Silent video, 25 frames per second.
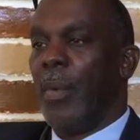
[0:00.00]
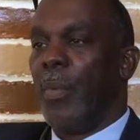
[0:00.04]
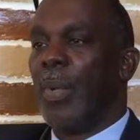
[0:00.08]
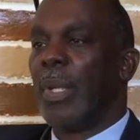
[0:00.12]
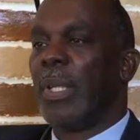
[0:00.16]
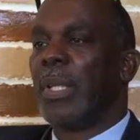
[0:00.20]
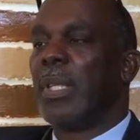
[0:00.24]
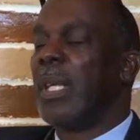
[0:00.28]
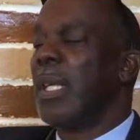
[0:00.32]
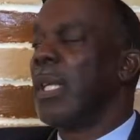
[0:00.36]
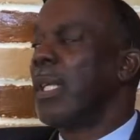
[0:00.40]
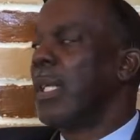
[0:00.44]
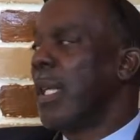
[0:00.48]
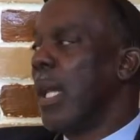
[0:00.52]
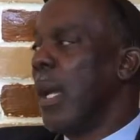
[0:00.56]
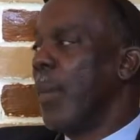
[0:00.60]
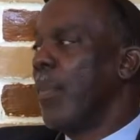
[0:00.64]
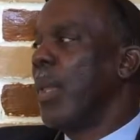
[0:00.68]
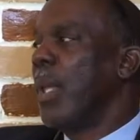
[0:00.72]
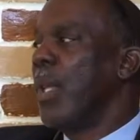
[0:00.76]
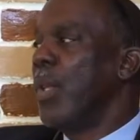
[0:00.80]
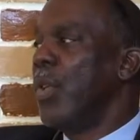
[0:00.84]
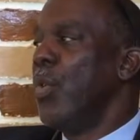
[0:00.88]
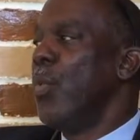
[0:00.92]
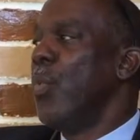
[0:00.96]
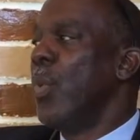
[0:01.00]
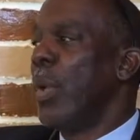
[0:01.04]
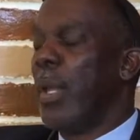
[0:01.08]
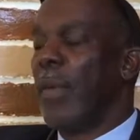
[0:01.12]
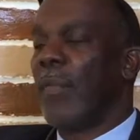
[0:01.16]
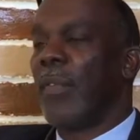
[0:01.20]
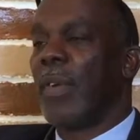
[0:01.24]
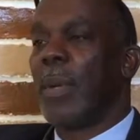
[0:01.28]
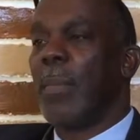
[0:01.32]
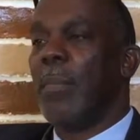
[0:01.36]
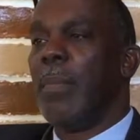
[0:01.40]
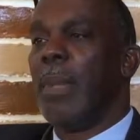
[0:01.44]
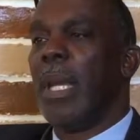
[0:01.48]
Was this something you would
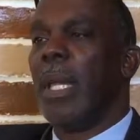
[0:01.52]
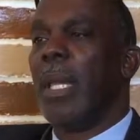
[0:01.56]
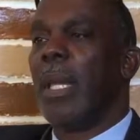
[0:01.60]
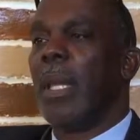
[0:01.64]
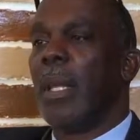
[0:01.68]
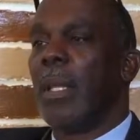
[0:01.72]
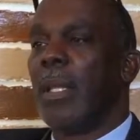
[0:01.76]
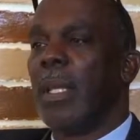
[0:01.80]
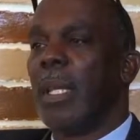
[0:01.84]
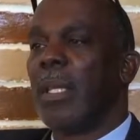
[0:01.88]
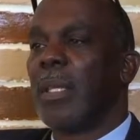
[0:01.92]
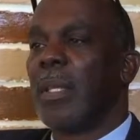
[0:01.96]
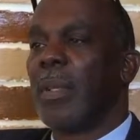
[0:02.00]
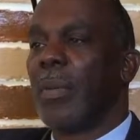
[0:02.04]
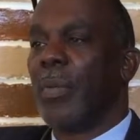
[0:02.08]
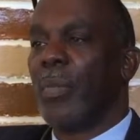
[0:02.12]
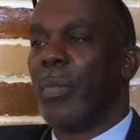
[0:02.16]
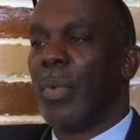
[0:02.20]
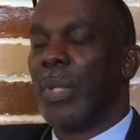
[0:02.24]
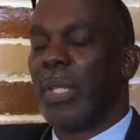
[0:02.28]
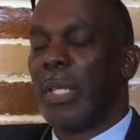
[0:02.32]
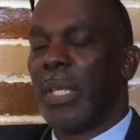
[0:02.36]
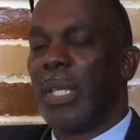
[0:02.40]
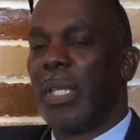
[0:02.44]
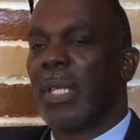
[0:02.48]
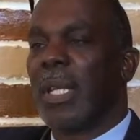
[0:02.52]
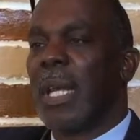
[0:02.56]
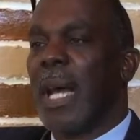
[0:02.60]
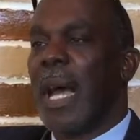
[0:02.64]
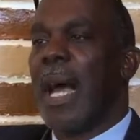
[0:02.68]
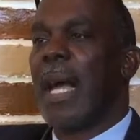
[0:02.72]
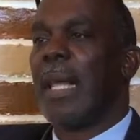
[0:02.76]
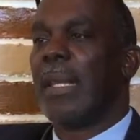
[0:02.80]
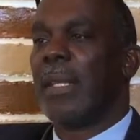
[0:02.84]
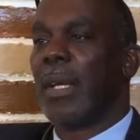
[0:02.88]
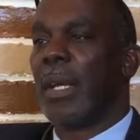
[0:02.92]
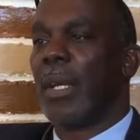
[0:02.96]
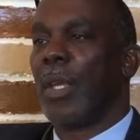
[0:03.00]
have committed? Was this
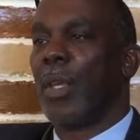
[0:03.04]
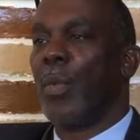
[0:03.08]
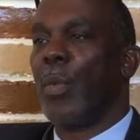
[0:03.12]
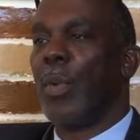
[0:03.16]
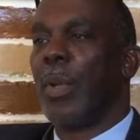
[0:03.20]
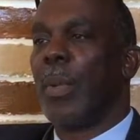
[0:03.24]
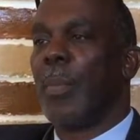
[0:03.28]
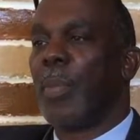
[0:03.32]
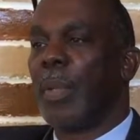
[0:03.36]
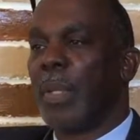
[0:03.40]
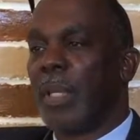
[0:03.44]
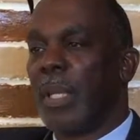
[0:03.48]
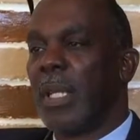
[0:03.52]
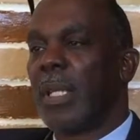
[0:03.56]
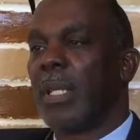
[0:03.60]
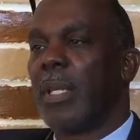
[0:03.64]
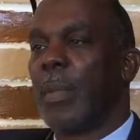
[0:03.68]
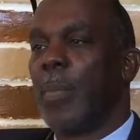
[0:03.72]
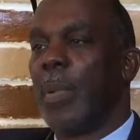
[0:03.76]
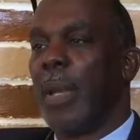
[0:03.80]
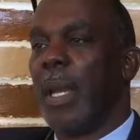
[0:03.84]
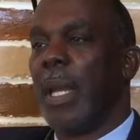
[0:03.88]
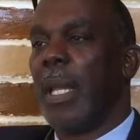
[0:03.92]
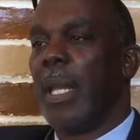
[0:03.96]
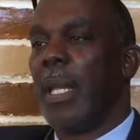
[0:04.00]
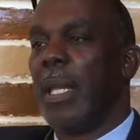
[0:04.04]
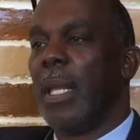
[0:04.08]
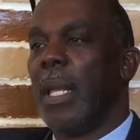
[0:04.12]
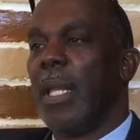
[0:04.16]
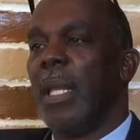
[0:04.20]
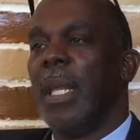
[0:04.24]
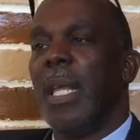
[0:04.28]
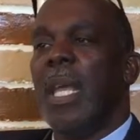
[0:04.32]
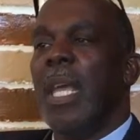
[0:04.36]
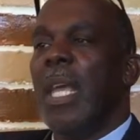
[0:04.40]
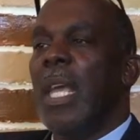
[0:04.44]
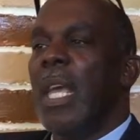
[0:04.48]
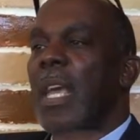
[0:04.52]
conduct you would have
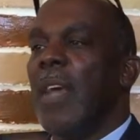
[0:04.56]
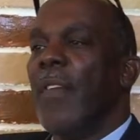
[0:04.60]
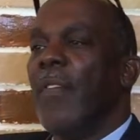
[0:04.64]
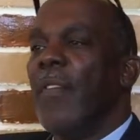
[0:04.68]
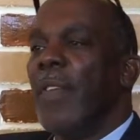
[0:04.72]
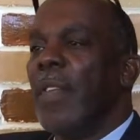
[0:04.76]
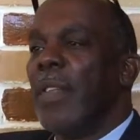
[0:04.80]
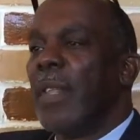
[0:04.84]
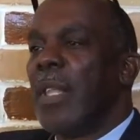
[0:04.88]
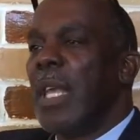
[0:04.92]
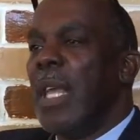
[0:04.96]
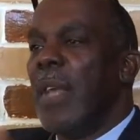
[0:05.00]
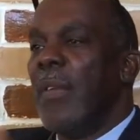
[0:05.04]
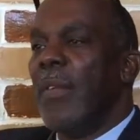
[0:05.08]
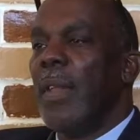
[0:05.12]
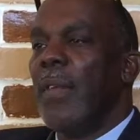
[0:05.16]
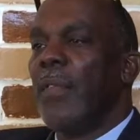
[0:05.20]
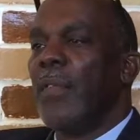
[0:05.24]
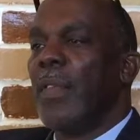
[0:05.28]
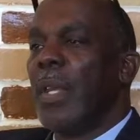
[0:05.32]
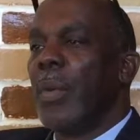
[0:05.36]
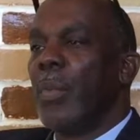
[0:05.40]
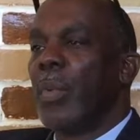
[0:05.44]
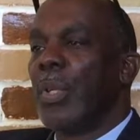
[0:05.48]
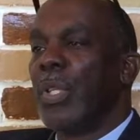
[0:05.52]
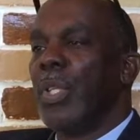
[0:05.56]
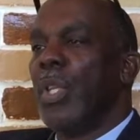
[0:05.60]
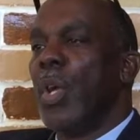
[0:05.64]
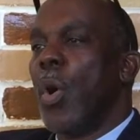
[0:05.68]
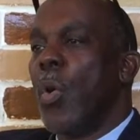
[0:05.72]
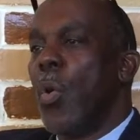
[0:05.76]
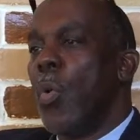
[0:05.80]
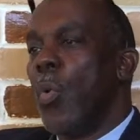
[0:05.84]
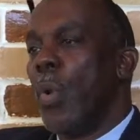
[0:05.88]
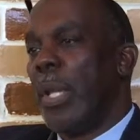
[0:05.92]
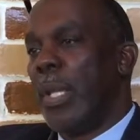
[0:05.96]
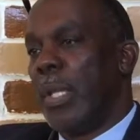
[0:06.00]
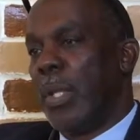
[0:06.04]
participated in even if there was
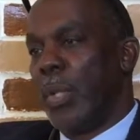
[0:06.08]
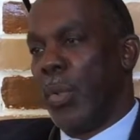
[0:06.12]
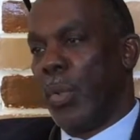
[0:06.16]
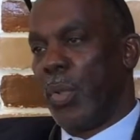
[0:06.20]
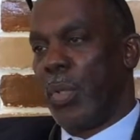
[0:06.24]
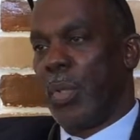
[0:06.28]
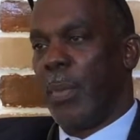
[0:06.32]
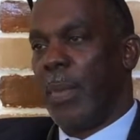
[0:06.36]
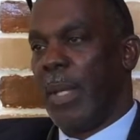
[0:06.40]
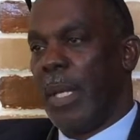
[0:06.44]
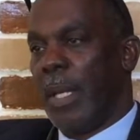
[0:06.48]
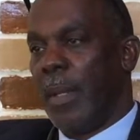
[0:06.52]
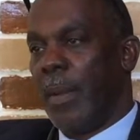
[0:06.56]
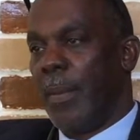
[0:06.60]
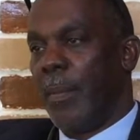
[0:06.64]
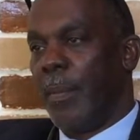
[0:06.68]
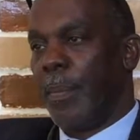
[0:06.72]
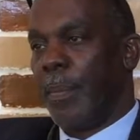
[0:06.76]
no inducement?